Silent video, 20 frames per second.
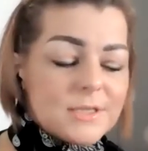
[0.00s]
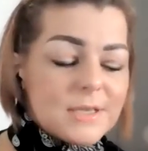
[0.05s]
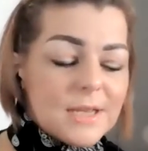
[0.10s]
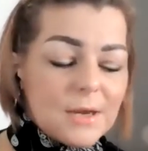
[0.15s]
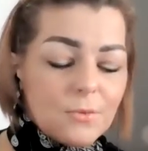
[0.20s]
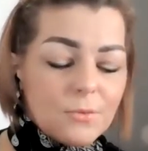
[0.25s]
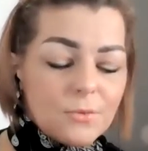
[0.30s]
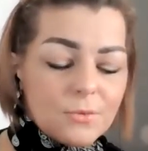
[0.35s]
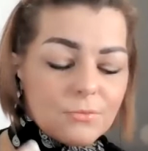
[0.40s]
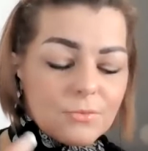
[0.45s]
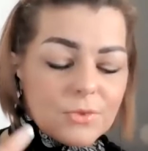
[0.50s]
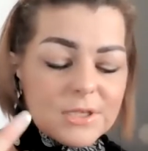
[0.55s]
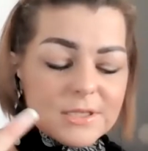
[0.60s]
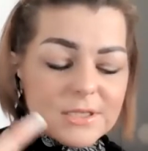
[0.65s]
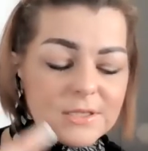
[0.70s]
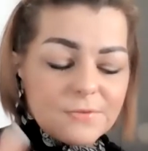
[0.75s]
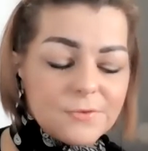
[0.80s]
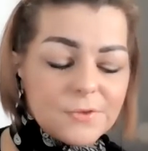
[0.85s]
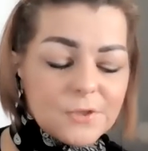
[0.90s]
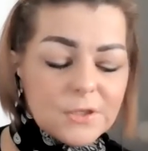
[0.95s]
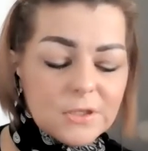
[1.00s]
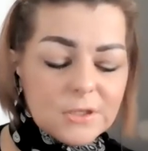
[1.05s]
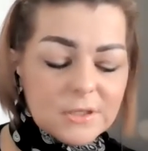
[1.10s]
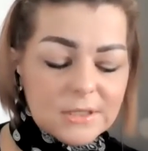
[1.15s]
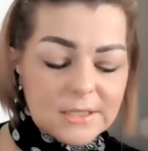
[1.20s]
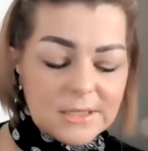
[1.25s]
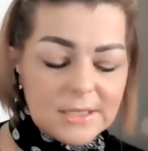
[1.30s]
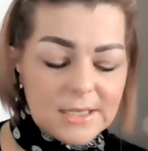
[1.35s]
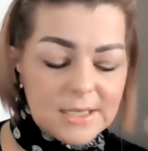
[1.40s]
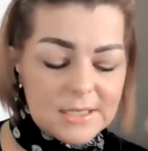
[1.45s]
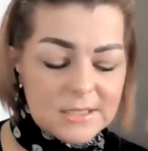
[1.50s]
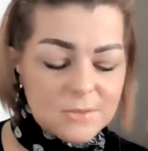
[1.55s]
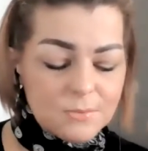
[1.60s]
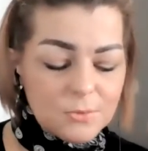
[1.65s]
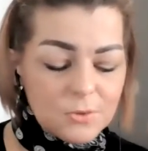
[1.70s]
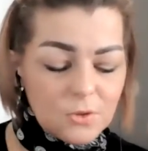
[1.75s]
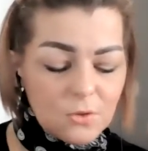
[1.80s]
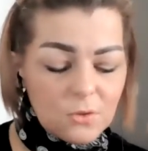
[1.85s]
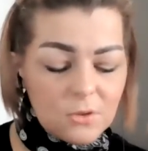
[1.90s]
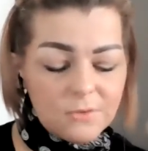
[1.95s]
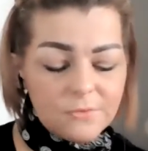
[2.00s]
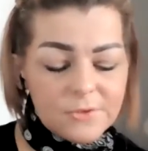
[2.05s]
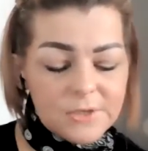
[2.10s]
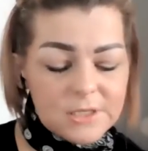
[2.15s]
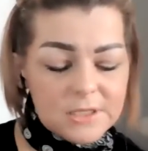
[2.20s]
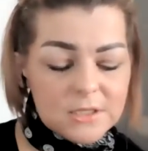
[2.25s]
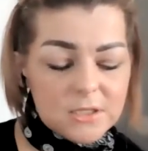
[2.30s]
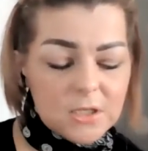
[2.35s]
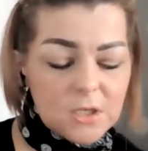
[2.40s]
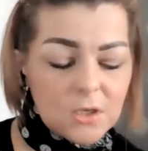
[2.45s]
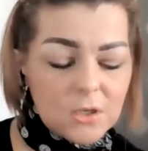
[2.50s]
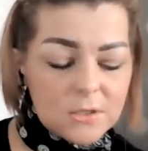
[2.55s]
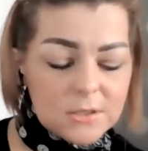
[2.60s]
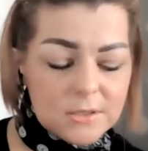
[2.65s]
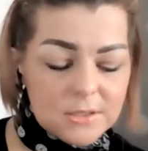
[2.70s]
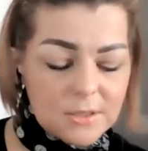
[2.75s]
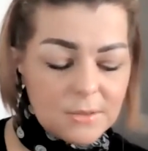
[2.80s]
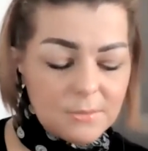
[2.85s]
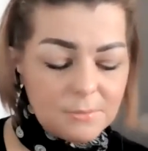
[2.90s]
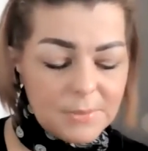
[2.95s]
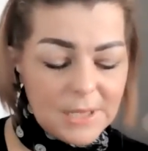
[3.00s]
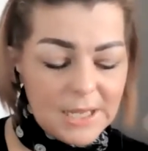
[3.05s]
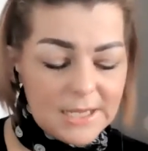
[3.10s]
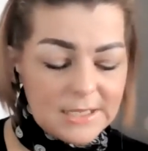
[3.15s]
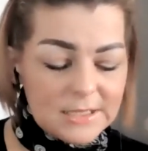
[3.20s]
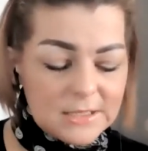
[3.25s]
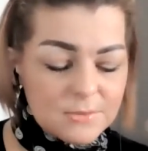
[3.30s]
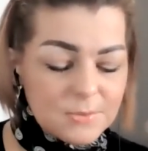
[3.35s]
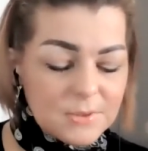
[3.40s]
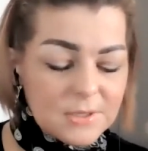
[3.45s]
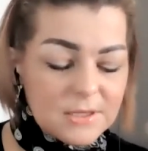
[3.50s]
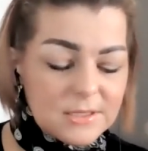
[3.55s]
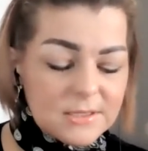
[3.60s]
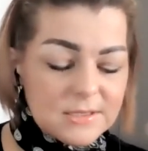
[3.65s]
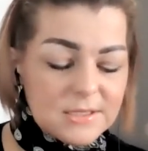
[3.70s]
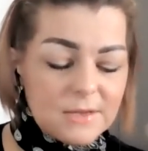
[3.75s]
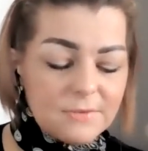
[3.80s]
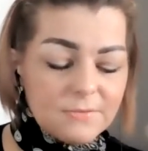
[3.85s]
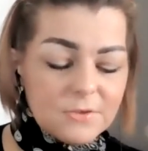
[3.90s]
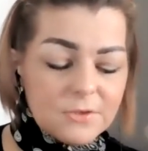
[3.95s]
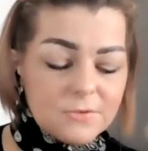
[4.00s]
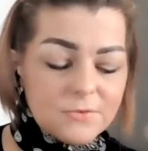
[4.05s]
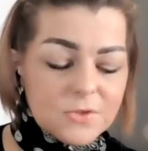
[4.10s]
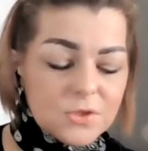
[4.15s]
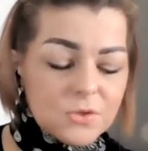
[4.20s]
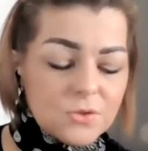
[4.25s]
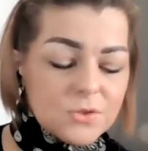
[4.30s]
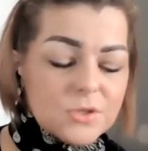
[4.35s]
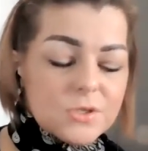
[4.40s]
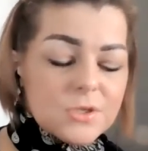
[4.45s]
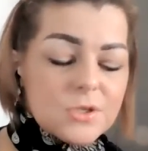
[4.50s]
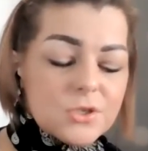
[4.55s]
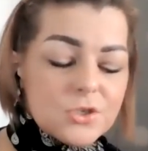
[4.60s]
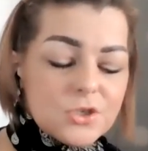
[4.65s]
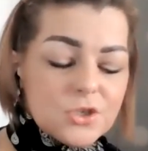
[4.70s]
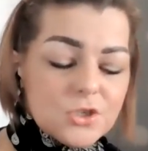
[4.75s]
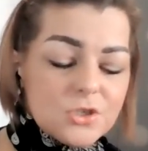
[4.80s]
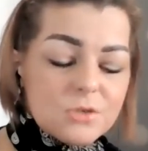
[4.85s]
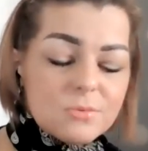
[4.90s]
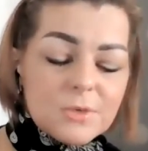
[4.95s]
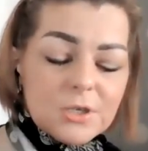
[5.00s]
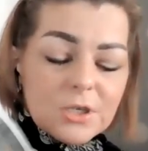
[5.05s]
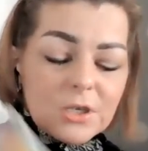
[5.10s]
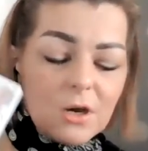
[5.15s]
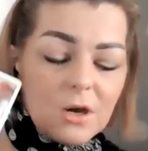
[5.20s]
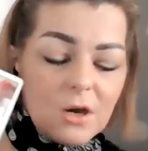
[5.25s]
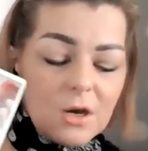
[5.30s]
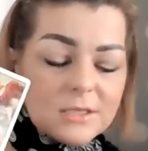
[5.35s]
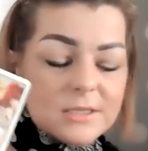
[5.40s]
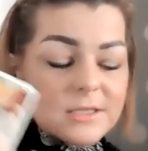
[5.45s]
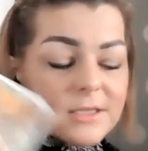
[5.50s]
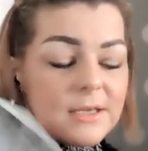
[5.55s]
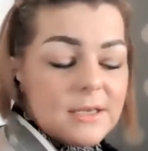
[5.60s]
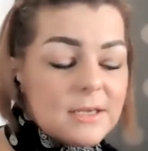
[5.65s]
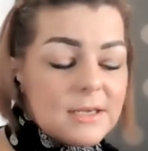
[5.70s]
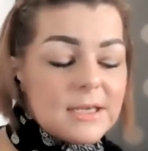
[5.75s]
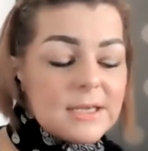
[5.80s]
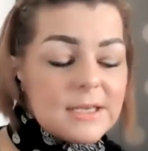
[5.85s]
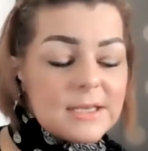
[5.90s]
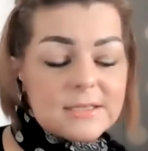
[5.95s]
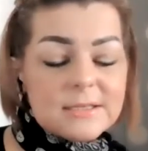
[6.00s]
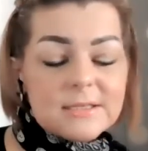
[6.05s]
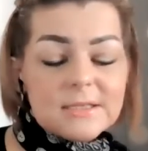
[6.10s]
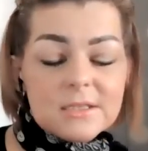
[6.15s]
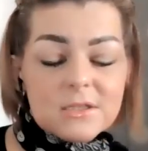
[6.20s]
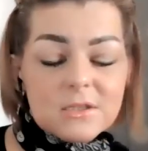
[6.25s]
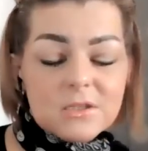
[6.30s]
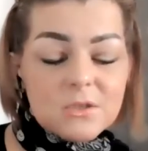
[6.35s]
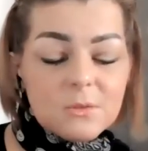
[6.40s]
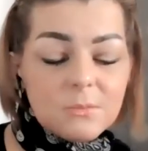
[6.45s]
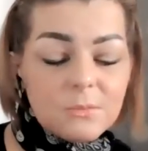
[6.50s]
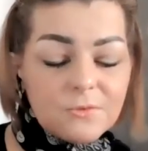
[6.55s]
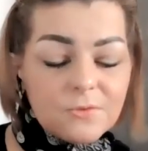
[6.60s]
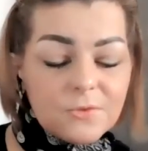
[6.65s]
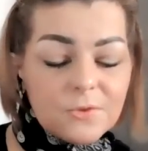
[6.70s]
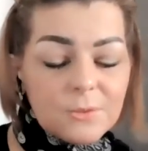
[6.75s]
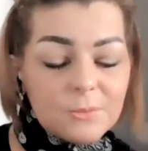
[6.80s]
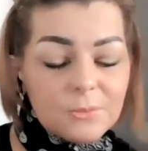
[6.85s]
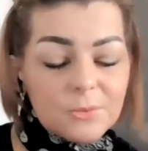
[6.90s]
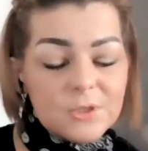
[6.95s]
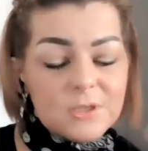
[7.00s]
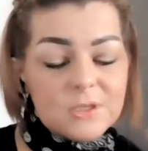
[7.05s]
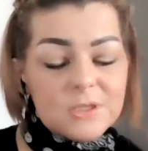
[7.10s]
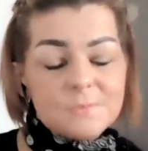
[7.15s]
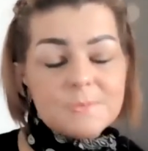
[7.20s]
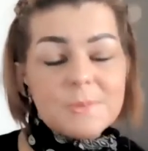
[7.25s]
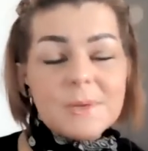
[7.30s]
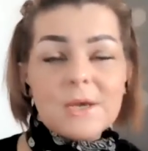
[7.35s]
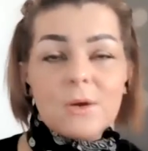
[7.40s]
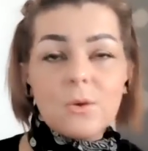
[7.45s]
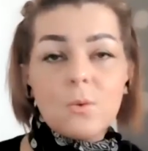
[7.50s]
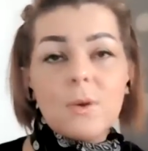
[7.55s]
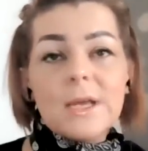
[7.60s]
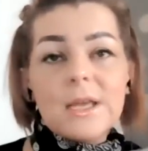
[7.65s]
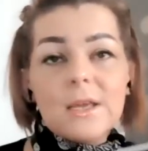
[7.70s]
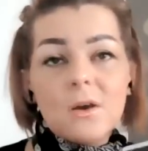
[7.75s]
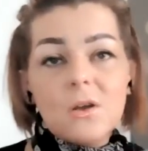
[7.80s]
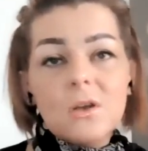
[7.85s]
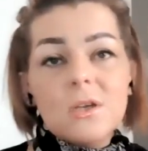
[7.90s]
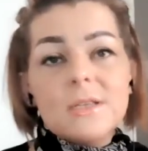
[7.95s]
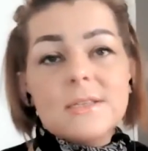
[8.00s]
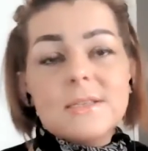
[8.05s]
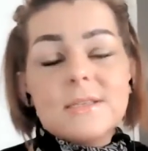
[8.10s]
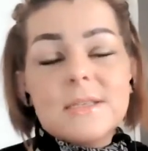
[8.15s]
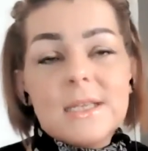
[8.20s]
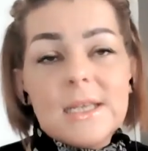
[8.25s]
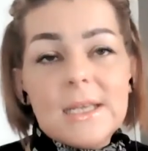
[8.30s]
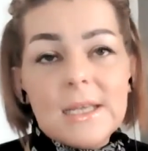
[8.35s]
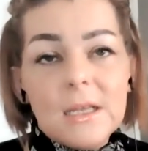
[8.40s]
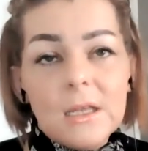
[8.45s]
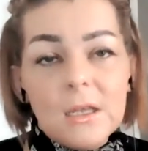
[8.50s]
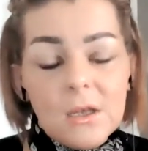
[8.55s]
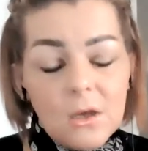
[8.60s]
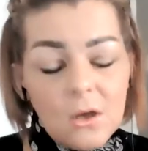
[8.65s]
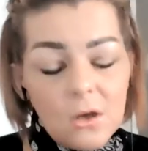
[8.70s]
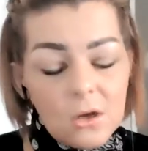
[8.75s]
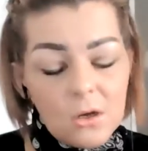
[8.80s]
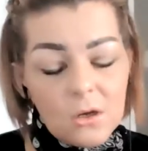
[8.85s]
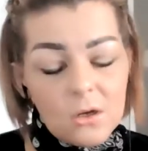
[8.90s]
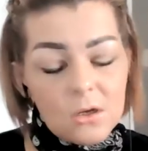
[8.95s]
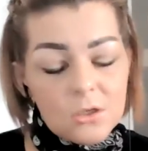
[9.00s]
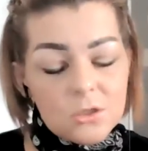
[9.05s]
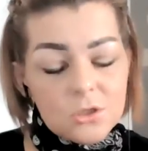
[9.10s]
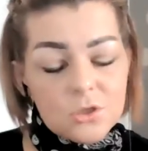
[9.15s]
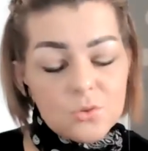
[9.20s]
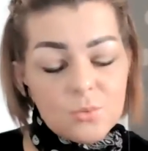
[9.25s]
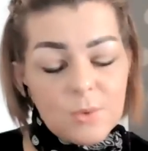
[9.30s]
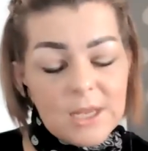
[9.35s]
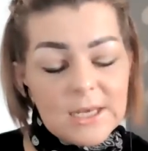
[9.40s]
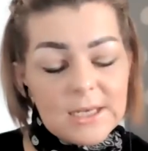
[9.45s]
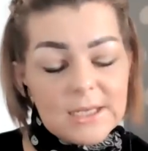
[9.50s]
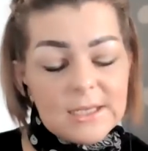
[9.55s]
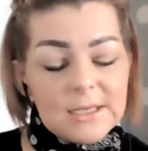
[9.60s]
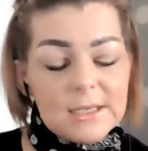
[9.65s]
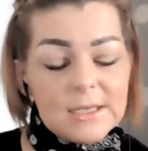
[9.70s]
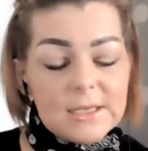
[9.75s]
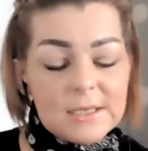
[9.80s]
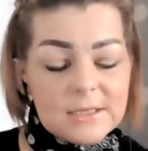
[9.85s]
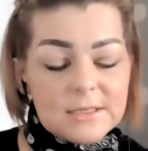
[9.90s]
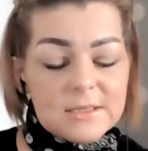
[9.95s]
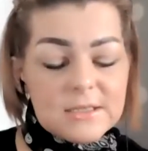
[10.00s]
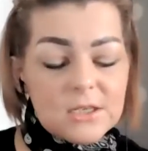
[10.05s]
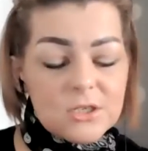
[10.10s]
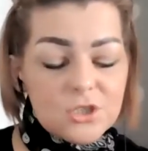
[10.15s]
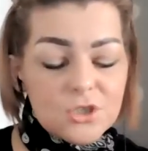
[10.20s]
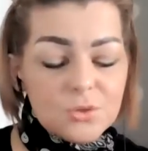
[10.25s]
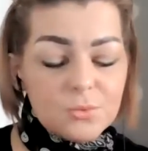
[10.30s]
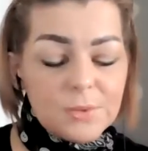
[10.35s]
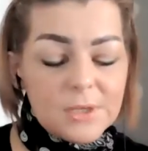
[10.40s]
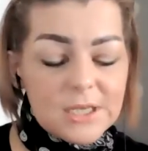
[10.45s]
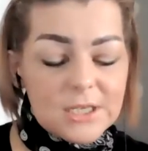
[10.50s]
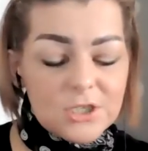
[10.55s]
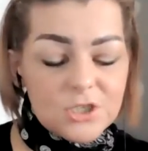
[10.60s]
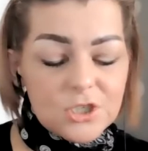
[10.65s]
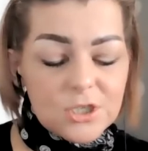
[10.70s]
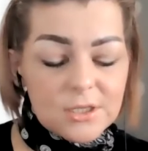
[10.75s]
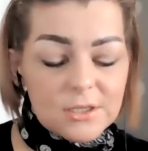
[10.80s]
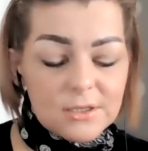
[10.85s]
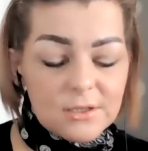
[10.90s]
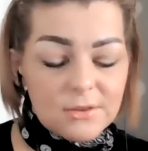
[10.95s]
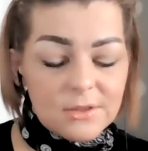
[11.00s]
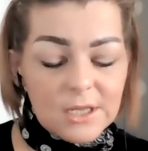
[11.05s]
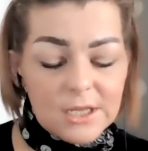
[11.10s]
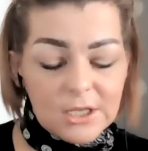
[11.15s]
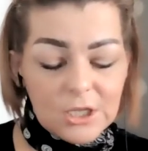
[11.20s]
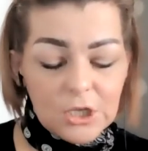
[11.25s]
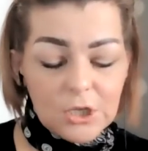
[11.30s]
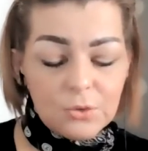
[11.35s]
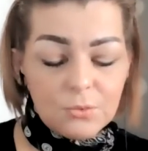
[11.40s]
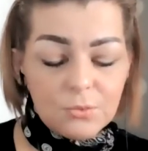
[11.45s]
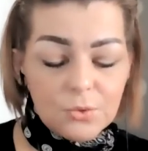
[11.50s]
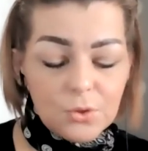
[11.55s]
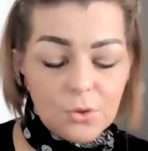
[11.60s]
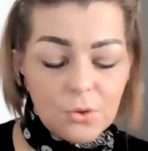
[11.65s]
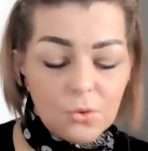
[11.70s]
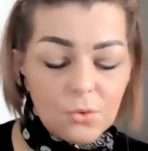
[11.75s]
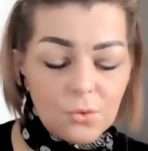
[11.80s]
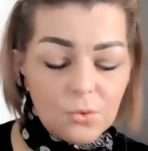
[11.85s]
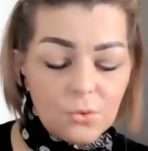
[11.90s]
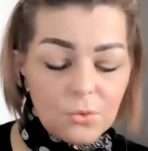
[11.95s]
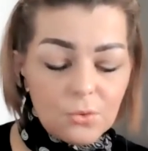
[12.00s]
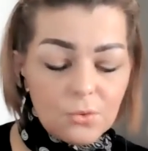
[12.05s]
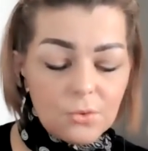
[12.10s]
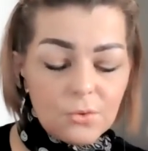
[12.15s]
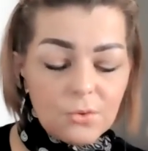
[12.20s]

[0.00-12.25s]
Now, the difficulty is with all of these cards combined with the Seven of Swords and the Judgment card is that some of you, I'm going to speak quite honestly, are dwelling in a situation that you know